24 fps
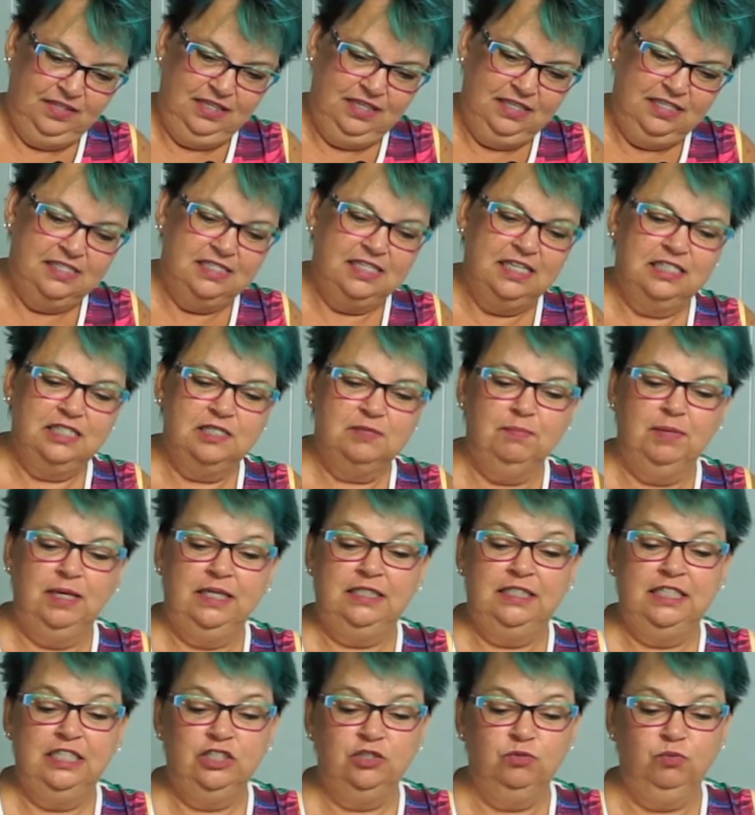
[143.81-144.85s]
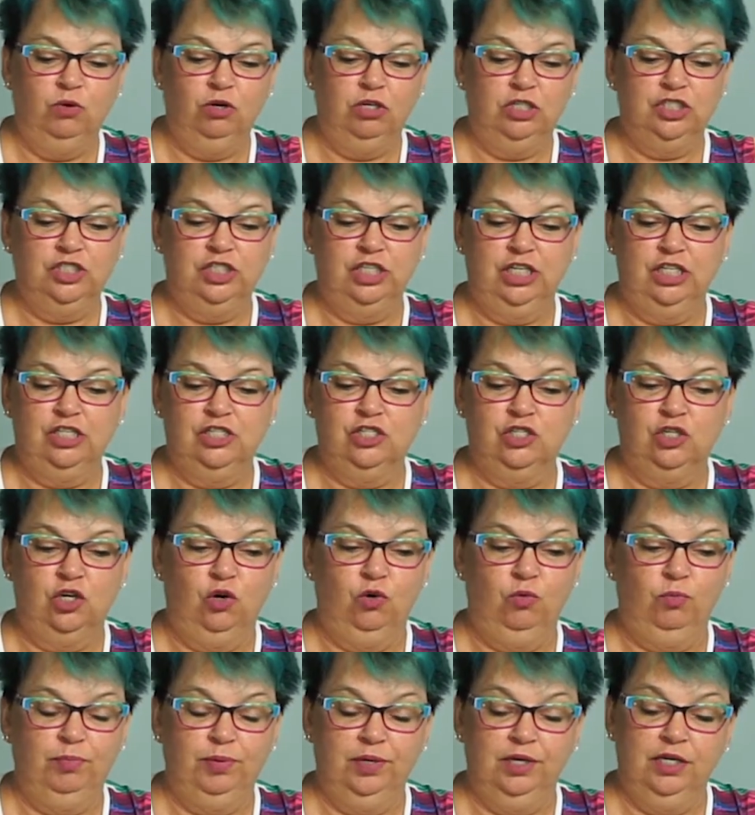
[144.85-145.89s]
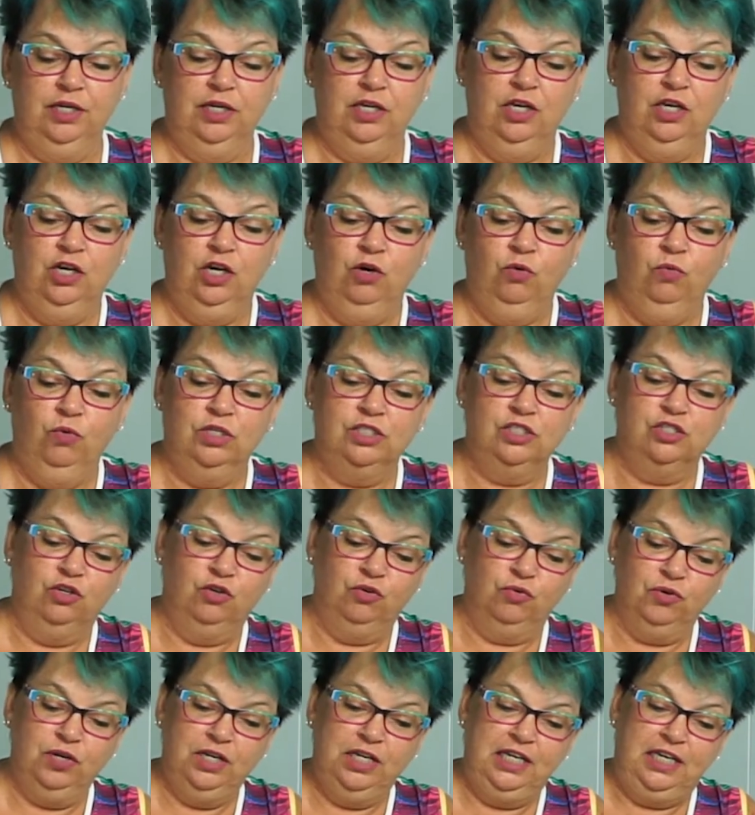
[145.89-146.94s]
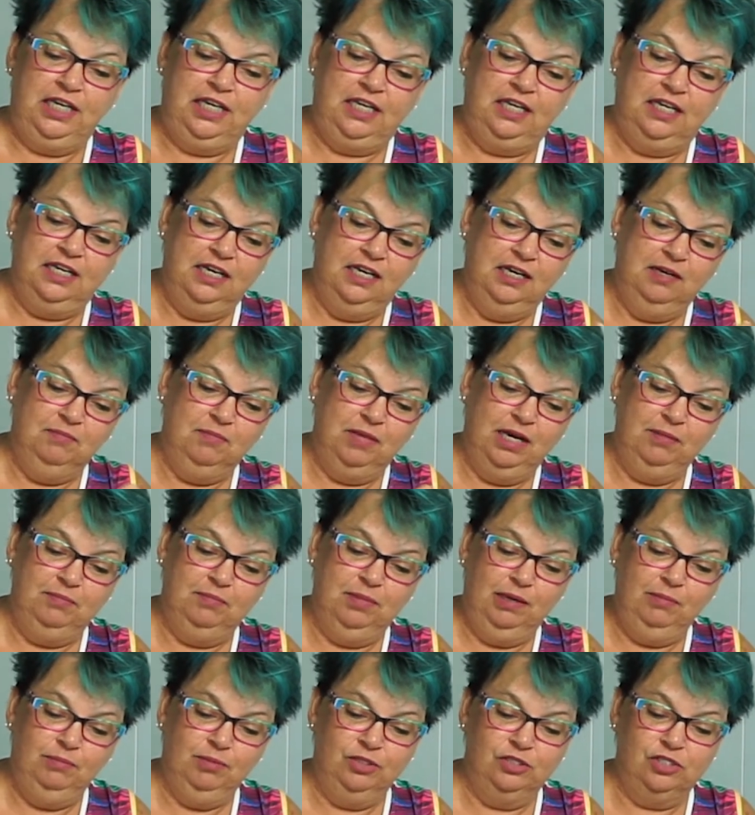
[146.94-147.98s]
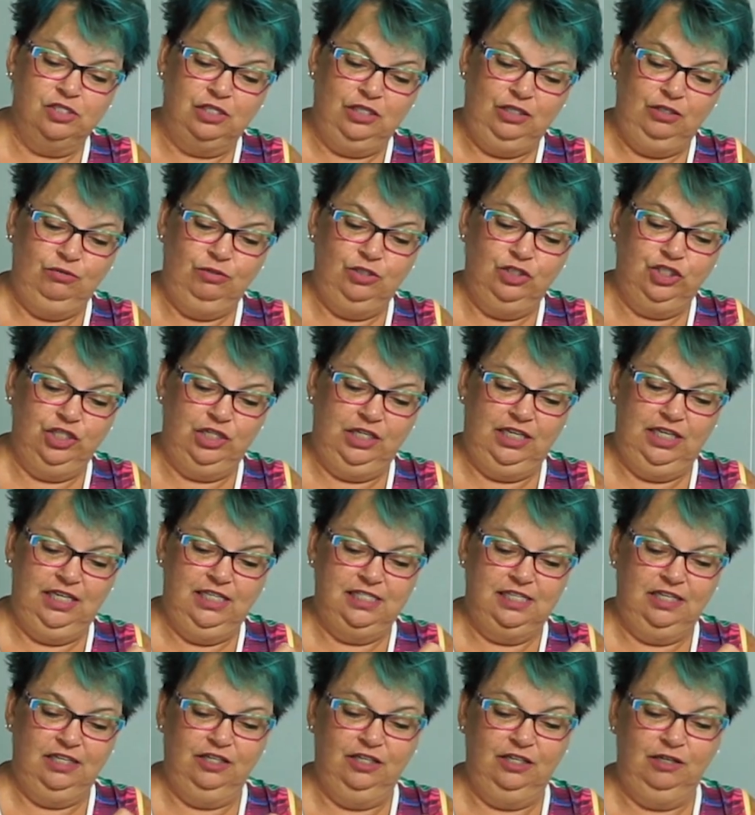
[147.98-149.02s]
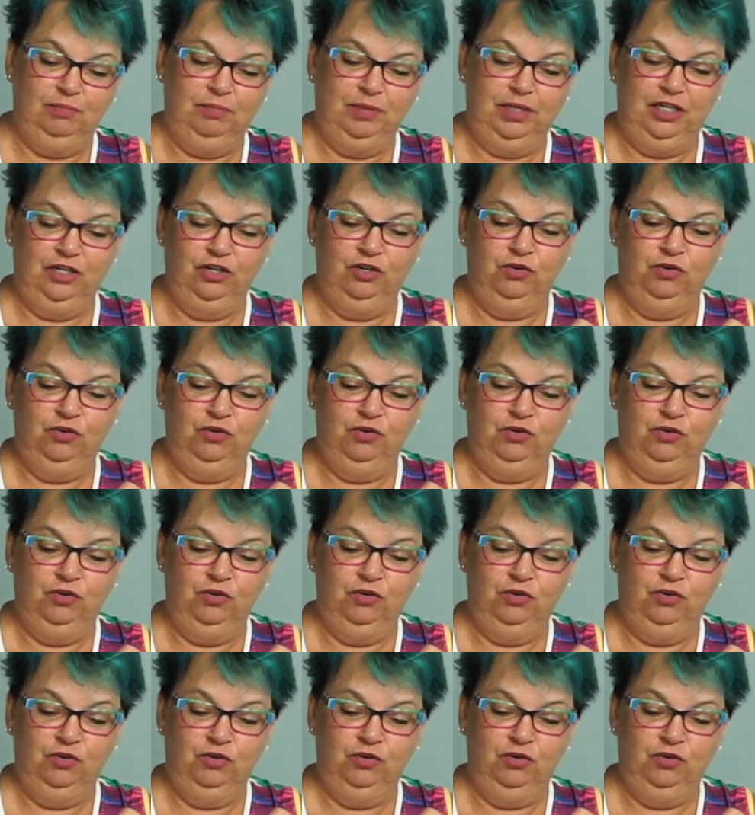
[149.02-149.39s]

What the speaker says: Since my dishwashing soap was green, my bubble solution is a little bit